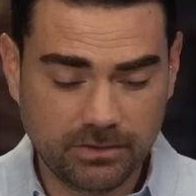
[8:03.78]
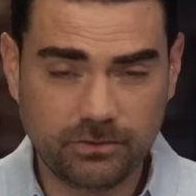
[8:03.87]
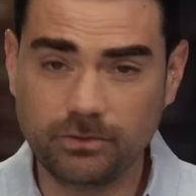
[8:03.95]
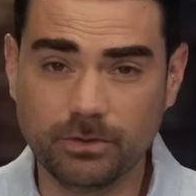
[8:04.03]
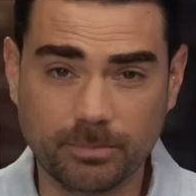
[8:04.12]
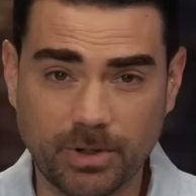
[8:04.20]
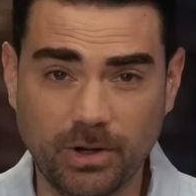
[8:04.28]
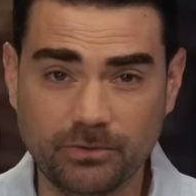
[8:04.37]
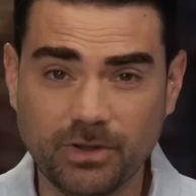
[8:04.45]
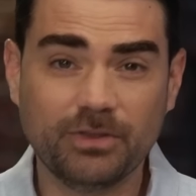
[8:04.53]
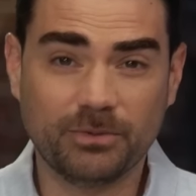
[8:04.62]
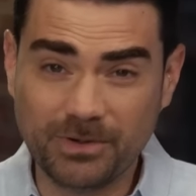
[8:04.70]
to the
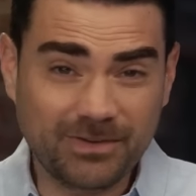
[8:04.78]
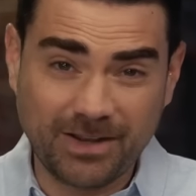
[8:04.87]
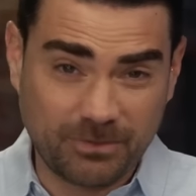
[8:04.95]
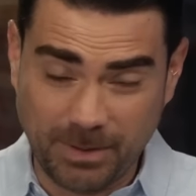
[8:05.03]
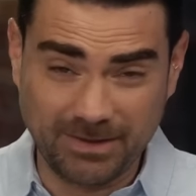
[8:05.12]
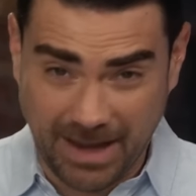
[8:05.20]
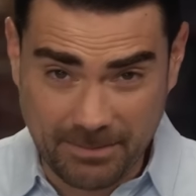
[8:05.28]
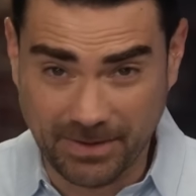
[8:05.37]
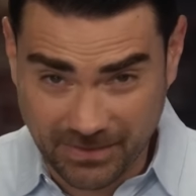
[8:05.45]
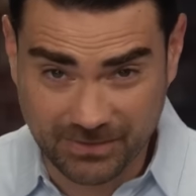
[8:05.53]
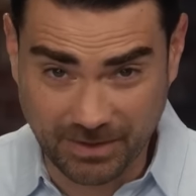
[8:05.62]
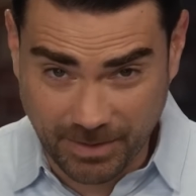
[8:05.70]
pros. The reason I spend time
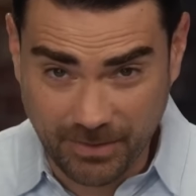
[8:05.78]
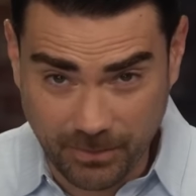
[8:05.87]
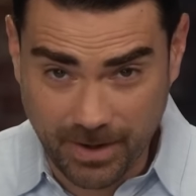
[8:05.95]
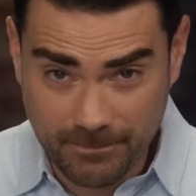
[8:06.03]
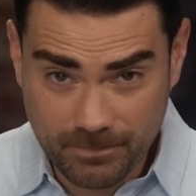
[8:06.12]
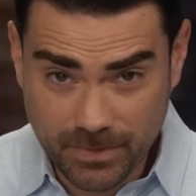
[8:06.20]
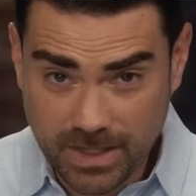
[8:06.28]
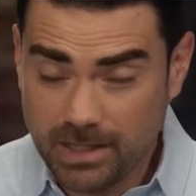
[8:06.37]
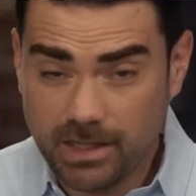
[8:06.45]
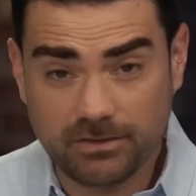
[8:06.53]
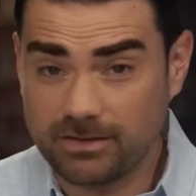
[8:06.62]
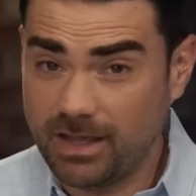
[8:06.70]
on this stuff, by the way,
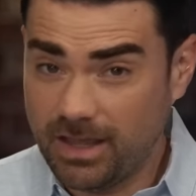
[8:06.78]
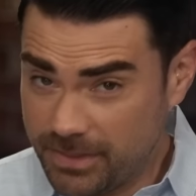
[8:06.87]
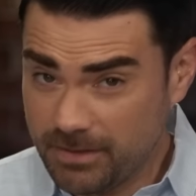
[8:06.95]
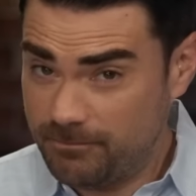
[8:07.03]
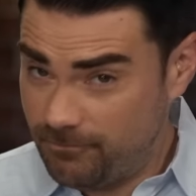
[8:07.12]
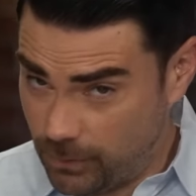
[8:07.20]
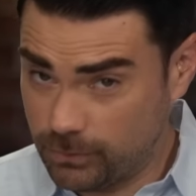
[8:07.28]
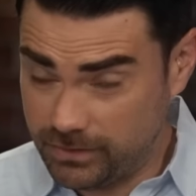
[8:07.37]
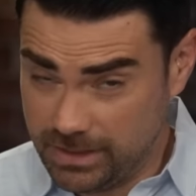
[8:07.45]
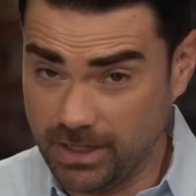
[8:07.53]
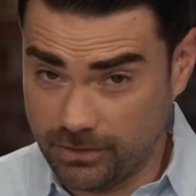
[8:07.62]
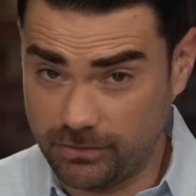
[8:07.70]
is I think folks
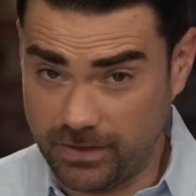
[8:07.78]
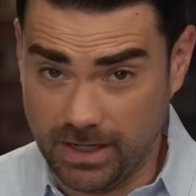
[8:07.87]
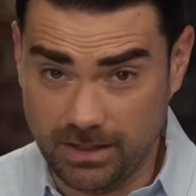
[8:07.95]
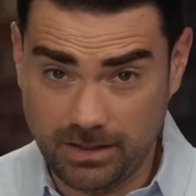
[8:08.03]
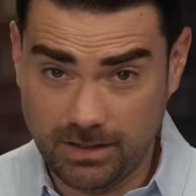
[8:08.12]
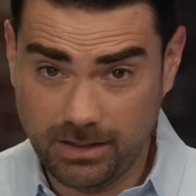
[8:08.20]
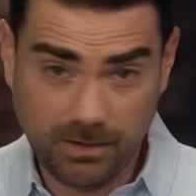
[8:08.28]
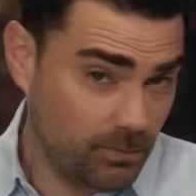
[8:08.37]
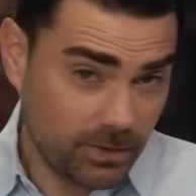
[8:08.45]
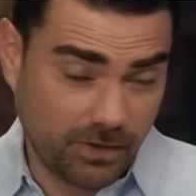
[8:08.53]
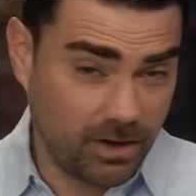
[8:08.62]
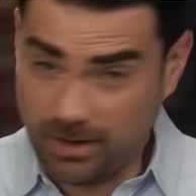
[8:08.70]
need to understand you know,
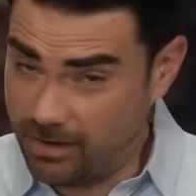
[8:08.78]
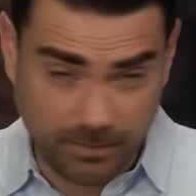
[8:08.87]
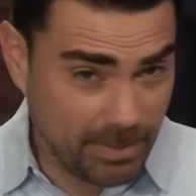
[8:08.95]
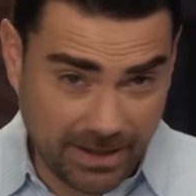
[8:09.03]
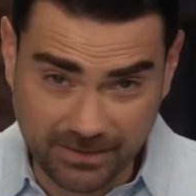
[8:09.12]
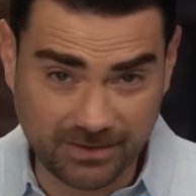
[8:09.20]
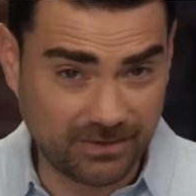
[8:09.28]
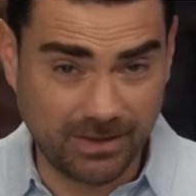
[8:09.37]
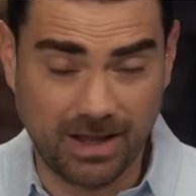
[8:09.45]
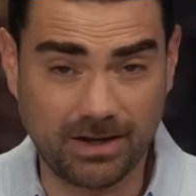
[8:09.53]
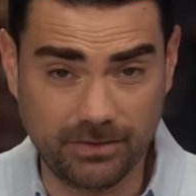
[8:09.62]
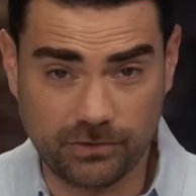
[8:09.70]
we talk cover politics a
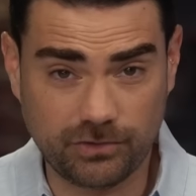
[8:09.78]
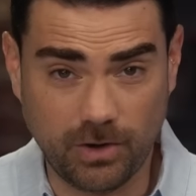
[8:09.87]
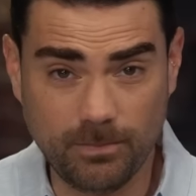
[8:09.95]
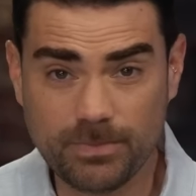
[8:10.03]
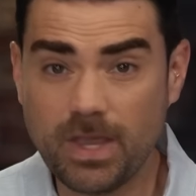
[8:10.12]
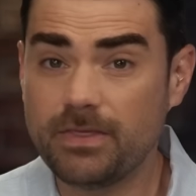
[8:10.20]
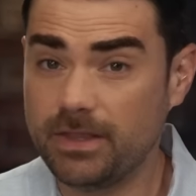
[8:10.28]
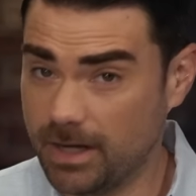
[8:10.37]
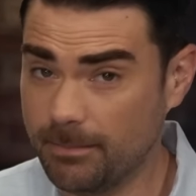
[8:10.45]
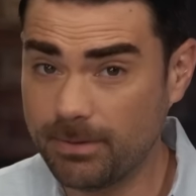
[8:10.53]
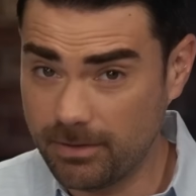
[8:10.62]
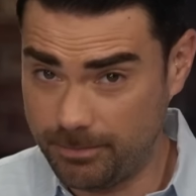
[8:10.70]
lot on this show. The
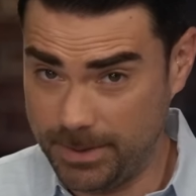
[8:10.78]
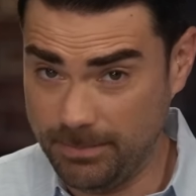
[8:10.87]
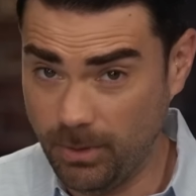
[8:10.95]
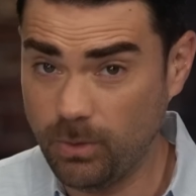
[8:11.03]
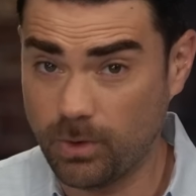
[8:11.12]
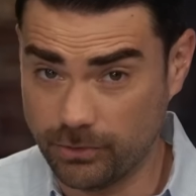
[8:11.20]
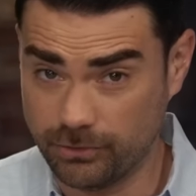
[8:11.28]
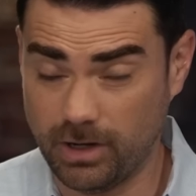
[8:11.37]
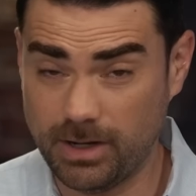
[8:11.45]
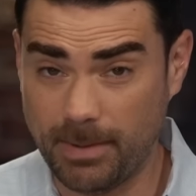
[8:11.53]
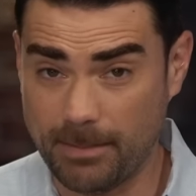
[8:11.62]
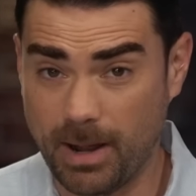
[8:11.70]
number of people who are
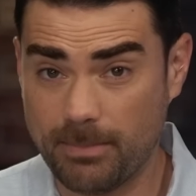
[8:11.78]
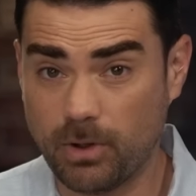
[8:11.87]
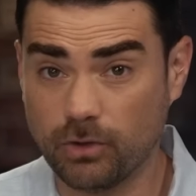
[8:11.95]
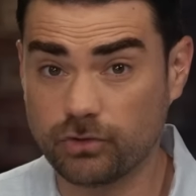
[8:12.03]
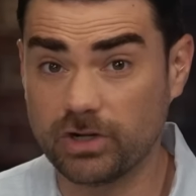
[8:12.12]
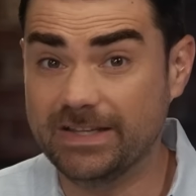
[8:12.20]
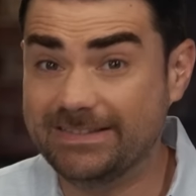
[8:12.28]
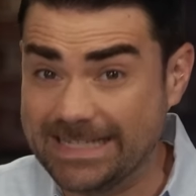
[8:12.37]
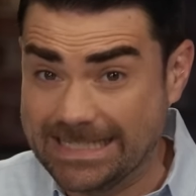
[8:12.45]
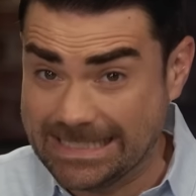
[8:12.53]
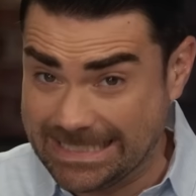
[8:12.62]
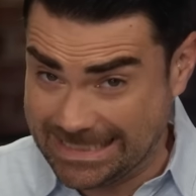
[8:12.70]
drawn in by pop culture is
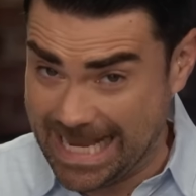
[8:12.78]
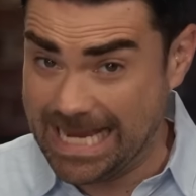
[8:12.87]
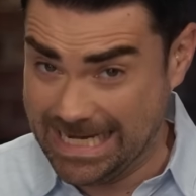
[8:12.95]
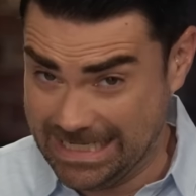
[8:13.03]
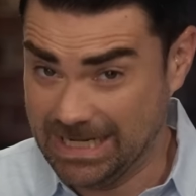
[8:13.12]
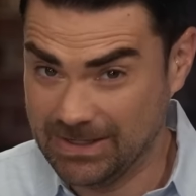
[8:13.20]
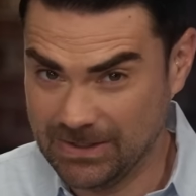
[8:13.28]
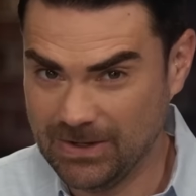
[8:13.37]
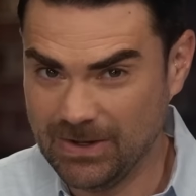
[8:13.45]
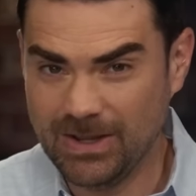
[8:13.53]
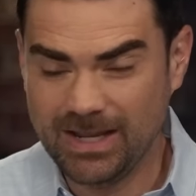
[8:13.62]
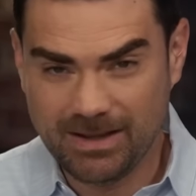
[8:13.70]
insane.
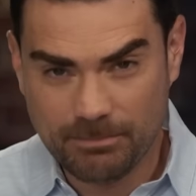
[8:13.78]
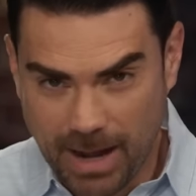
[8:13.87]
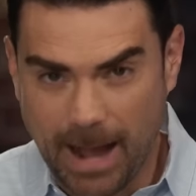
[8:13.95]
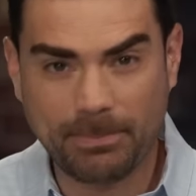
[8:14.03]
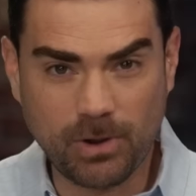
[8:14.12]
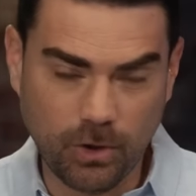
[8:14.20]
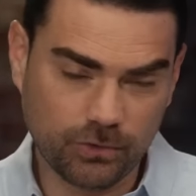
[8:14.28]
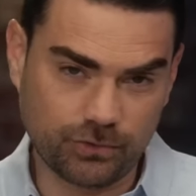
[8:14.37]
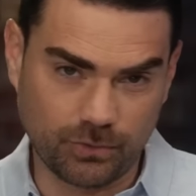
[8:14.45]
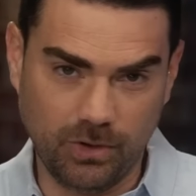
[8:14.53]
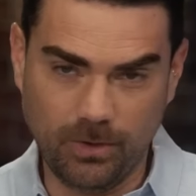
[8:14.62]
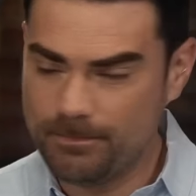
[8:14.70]
Pop
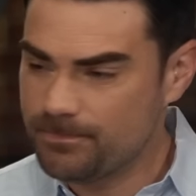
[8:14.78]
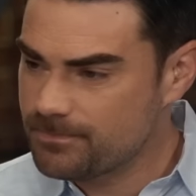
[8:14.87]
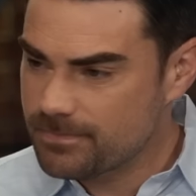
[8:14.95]
cultural